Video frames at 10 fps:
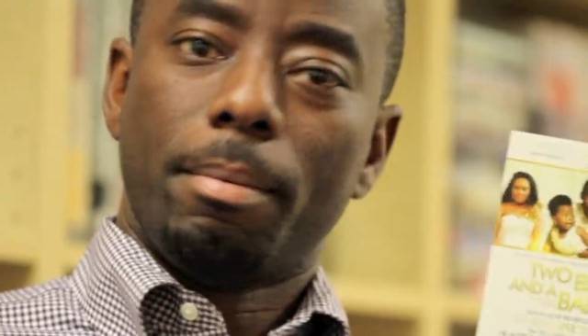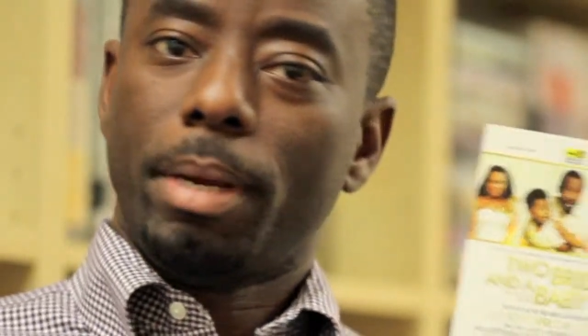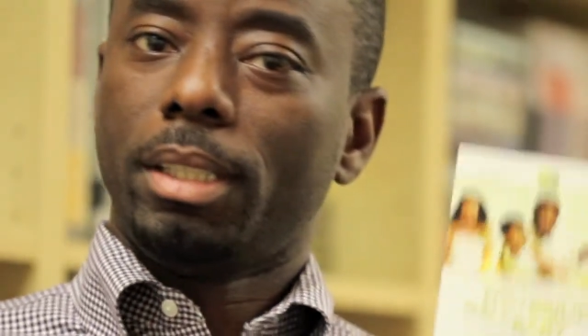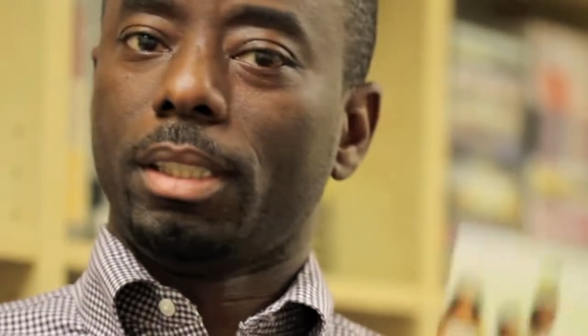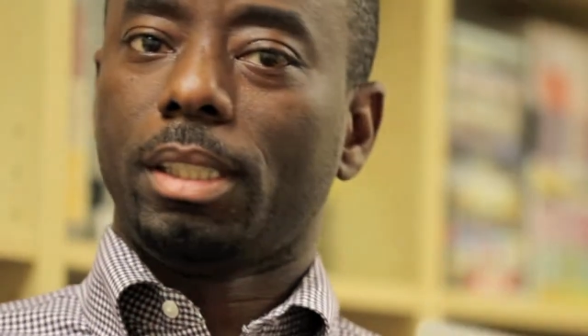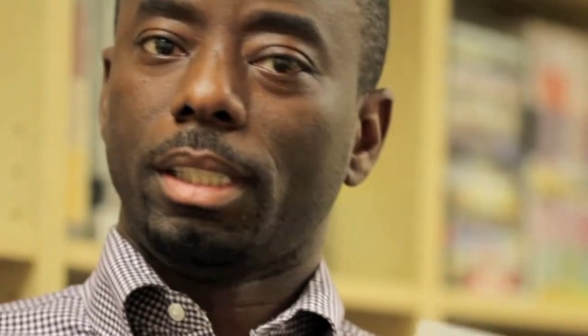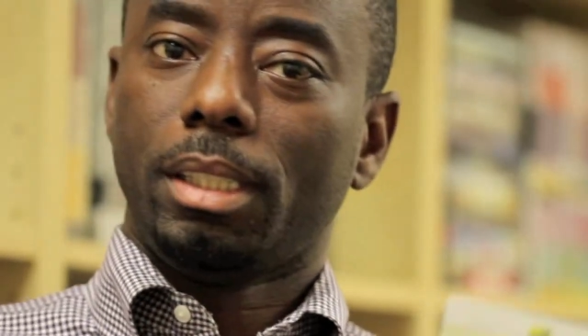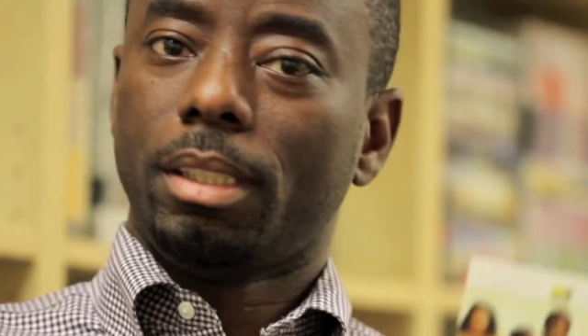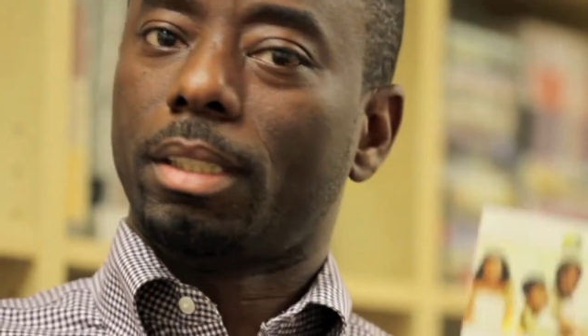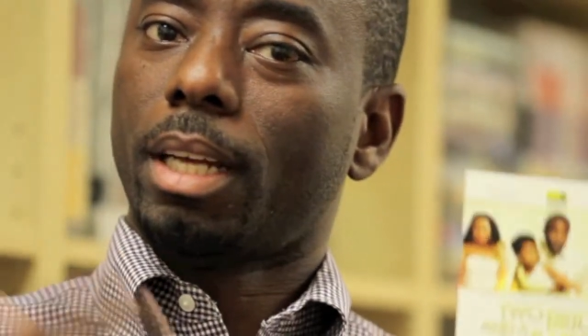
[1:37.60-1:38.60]

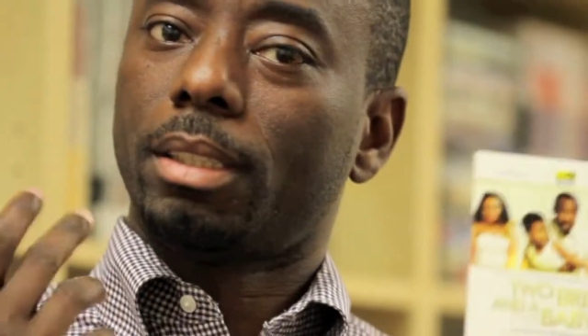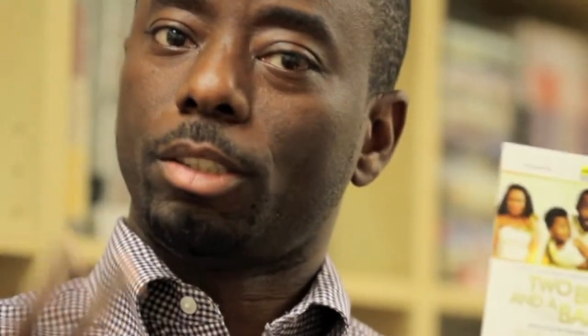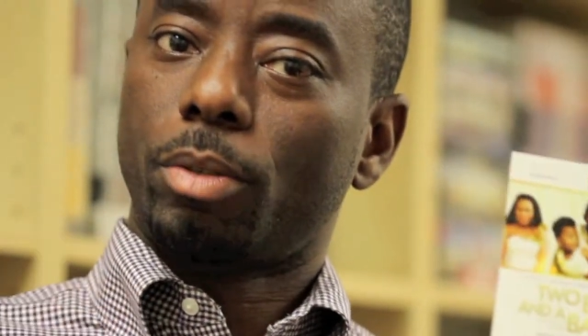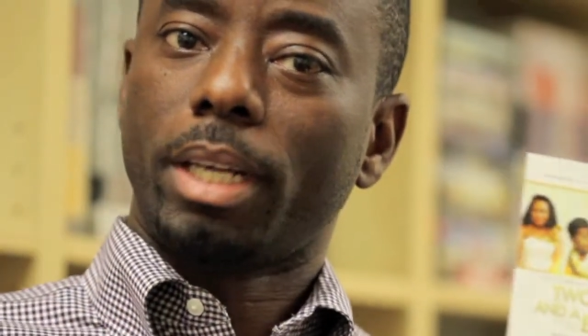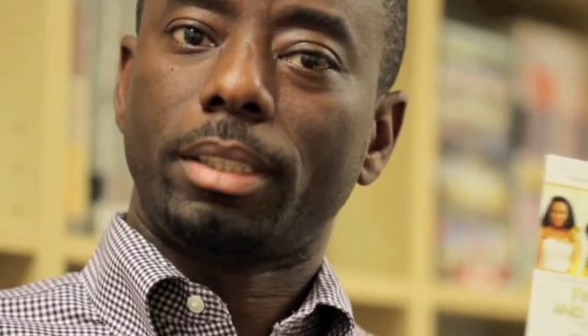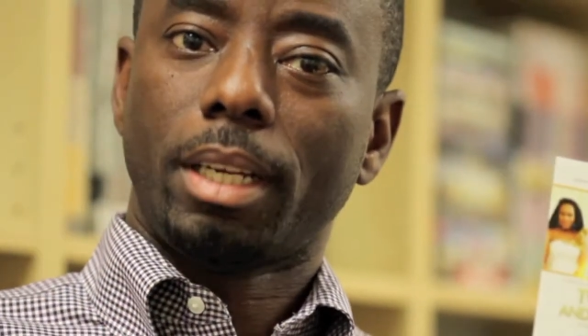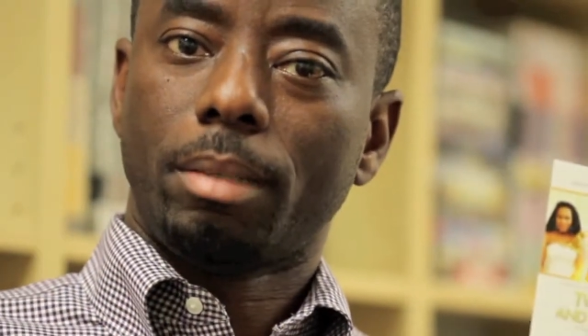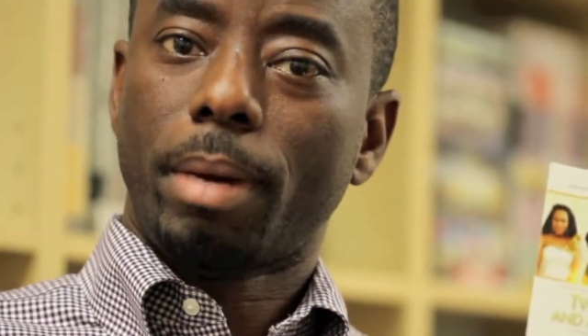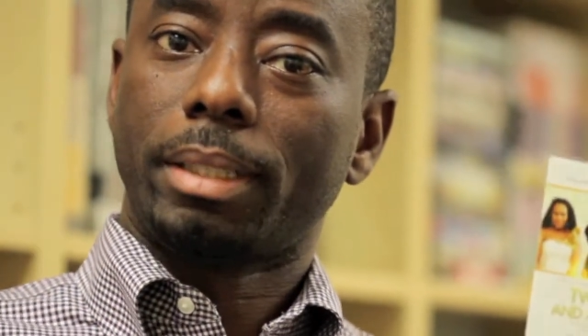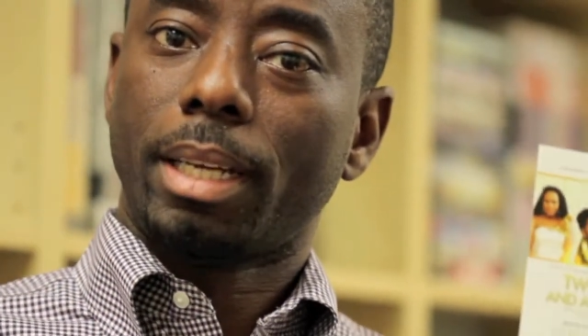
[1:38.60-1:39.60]
Basically that's
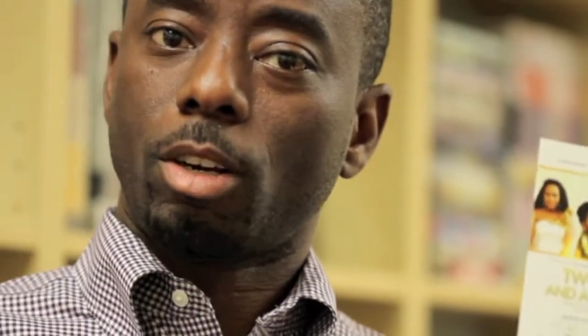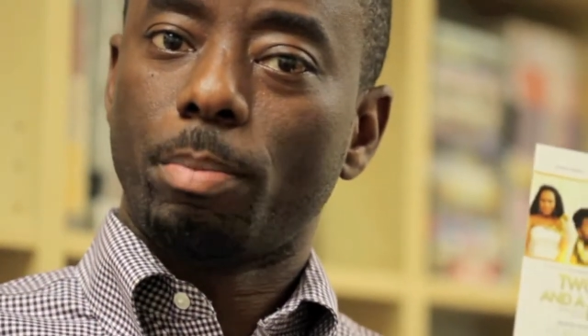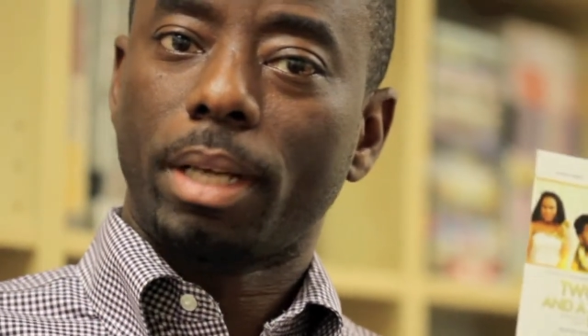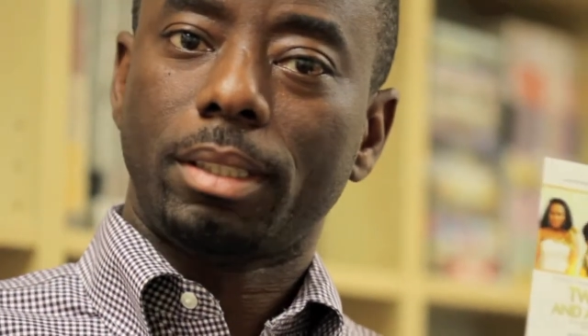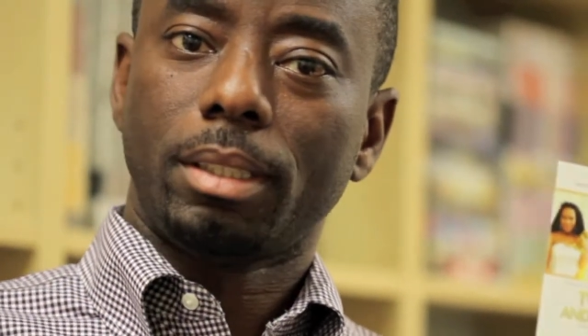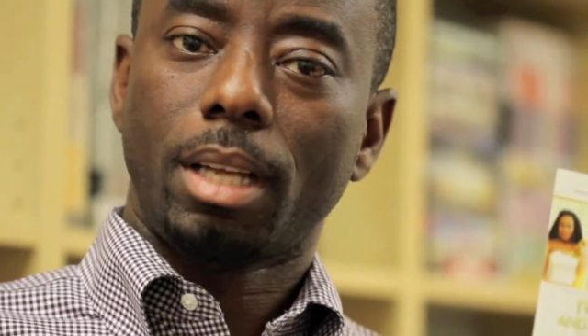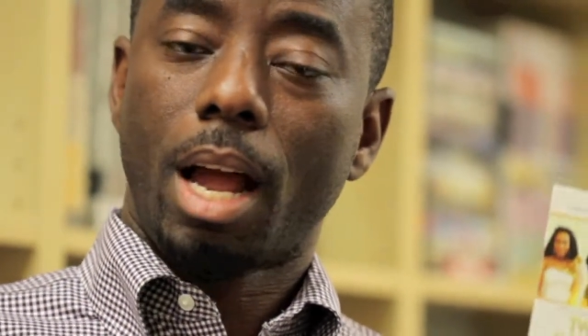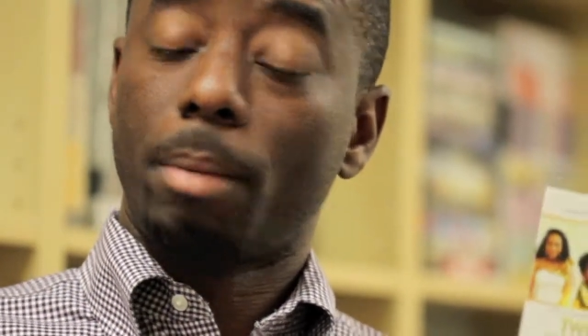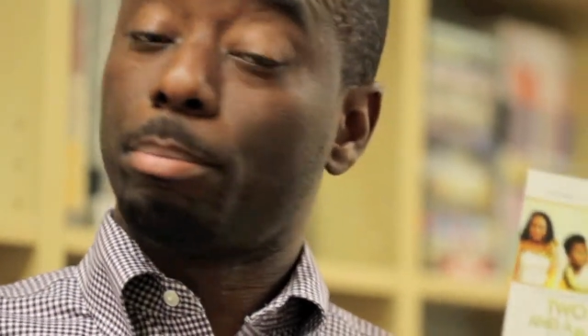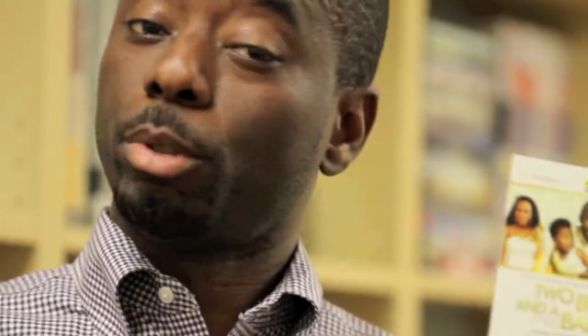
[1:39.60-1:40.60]
directed by Taco Benson
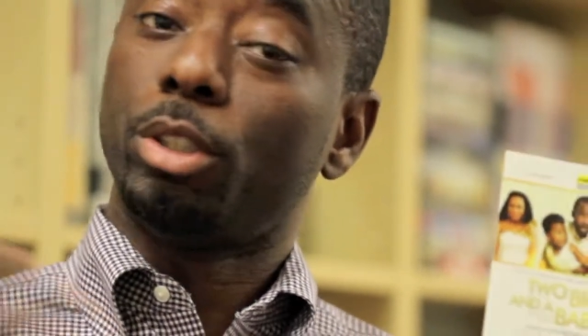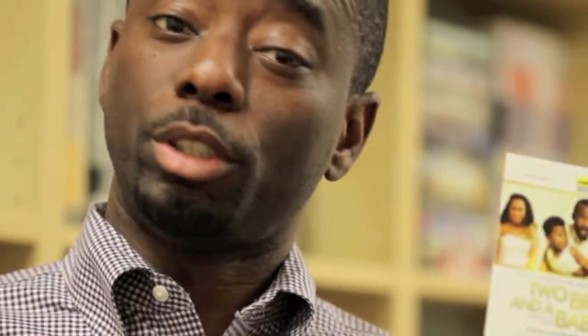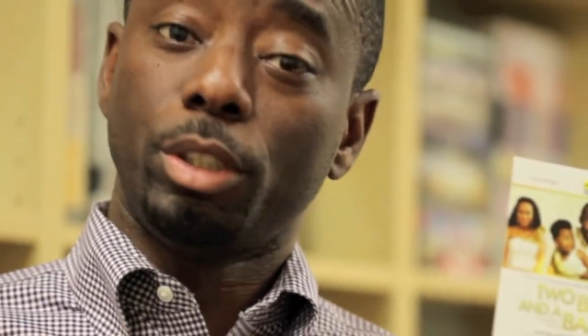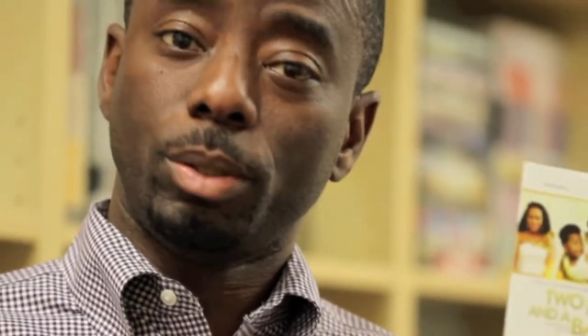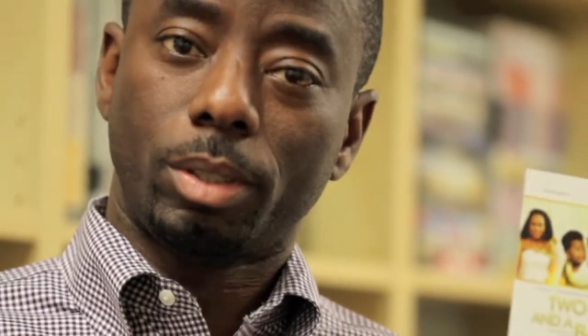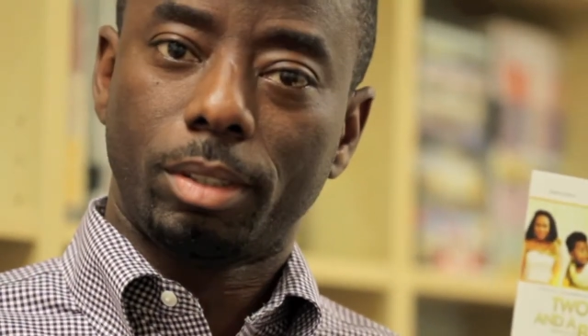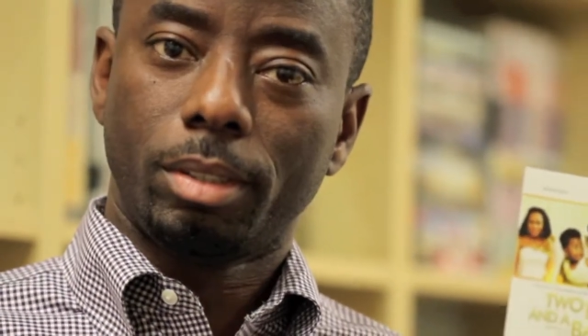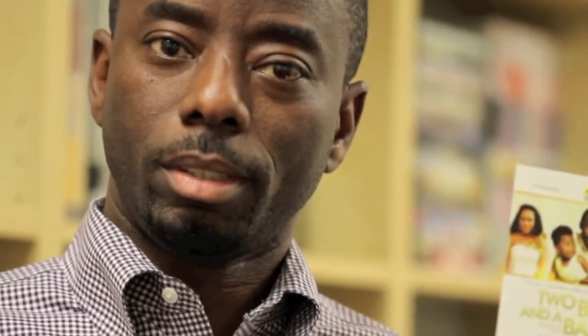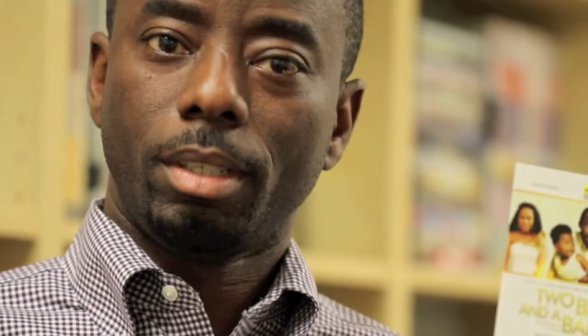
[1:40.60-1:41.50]
and produced